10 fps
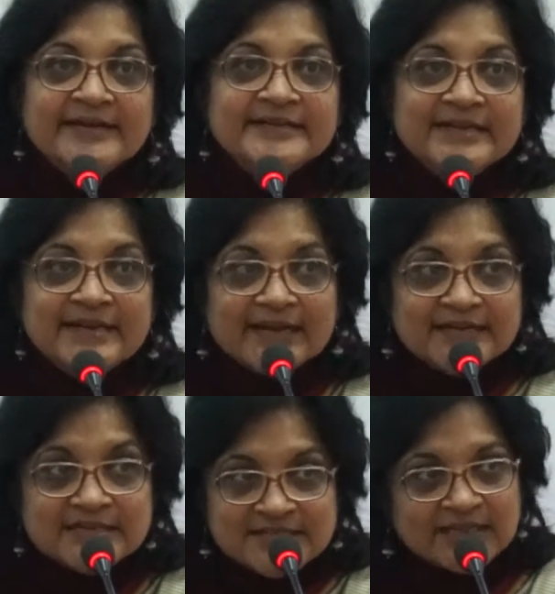till
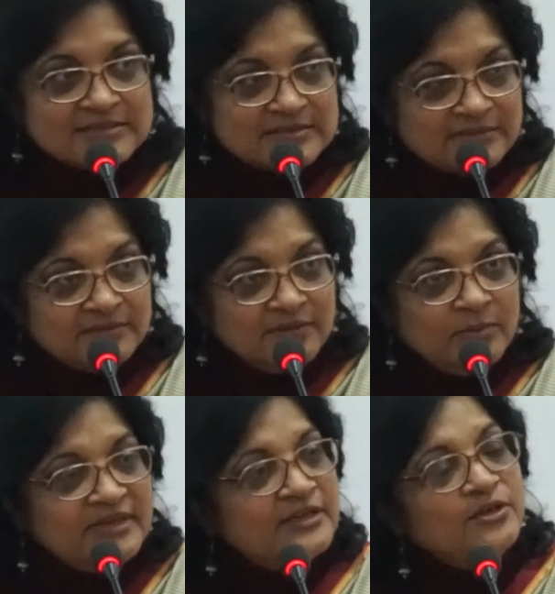
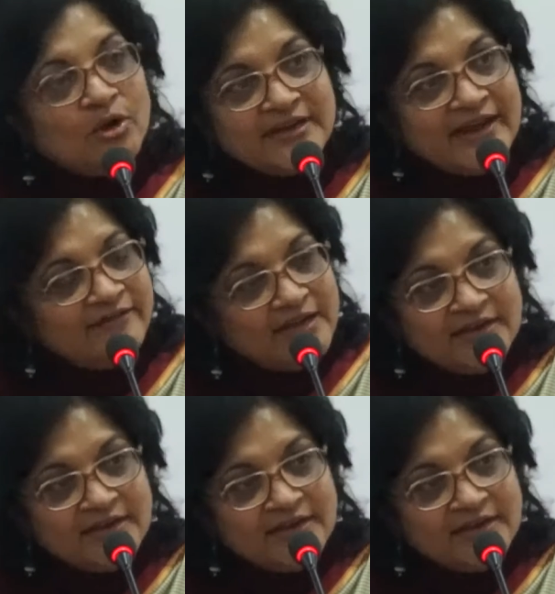1996, we did